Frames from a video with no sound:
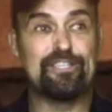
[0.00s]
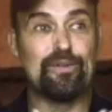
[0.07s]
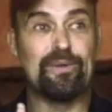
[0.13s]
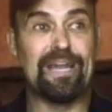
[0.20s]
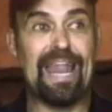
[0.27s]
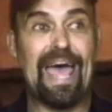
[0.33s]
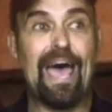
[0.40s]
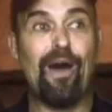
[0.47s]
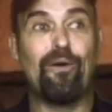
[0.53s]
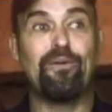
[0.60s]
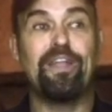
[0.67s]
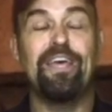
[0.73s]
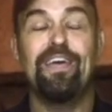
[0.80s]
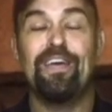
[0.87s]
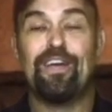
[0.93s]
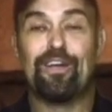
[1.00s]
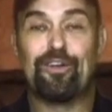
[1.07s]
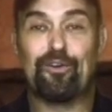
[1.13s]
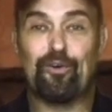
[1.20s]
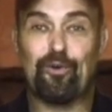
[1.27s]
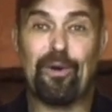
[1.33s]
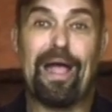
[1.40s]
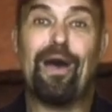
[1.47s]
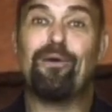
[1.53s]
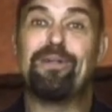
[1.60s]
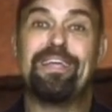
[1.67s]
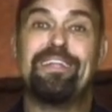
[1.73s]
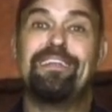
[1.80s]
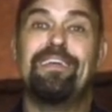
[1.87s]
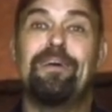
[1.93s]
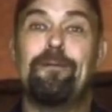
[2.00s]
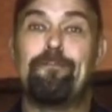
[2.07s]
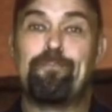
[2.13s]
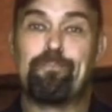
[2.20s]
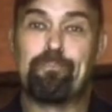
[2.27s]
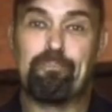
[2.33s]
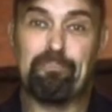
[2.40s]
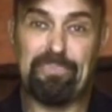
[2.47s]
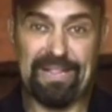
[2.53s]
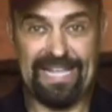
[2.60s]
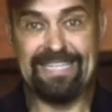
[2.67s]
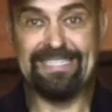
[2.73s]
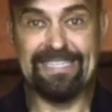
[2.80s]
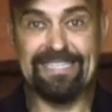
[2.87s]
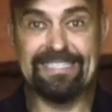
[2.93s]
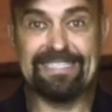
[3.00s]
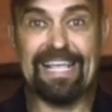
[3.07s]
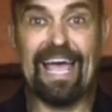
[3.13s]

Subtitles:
to loud, crowded places.